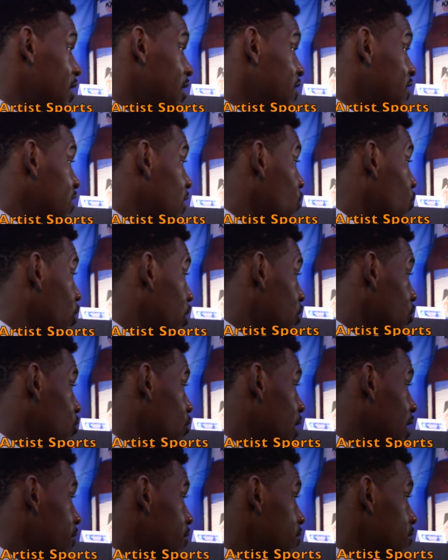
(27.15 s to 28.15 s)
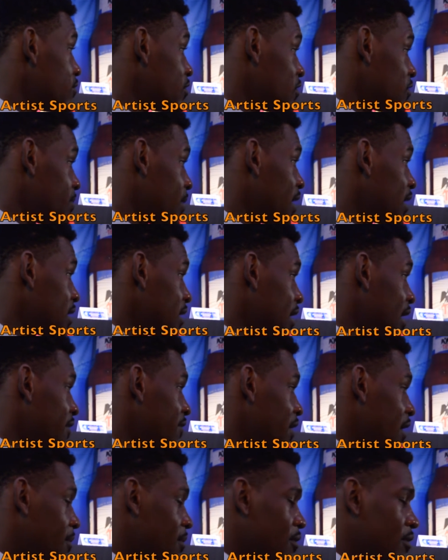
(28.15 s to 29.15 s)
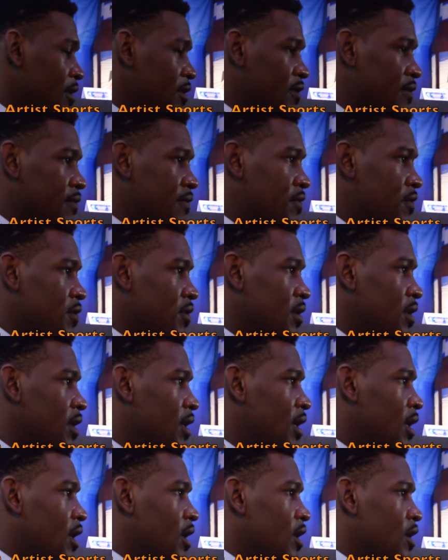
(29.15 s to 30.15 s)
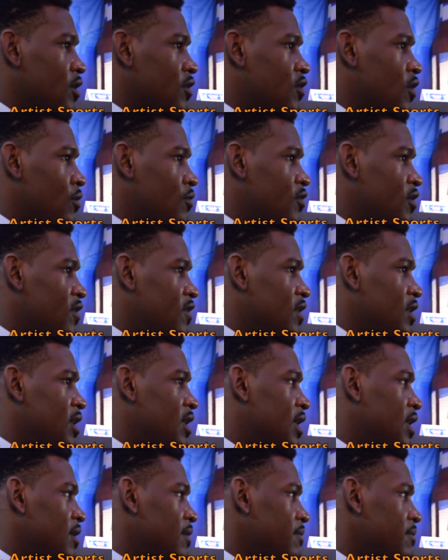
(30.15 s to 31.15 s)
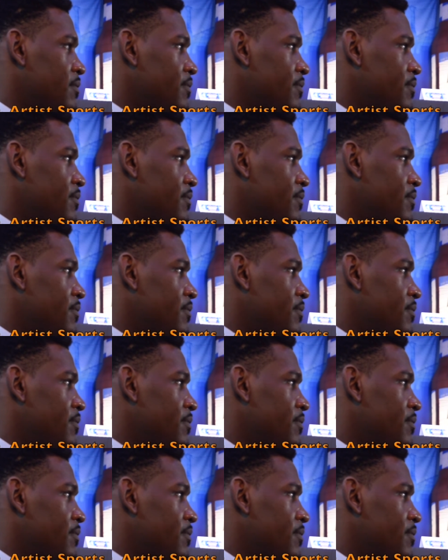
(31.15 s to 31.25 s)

He's someone who I respect and have admiration for. So just to get,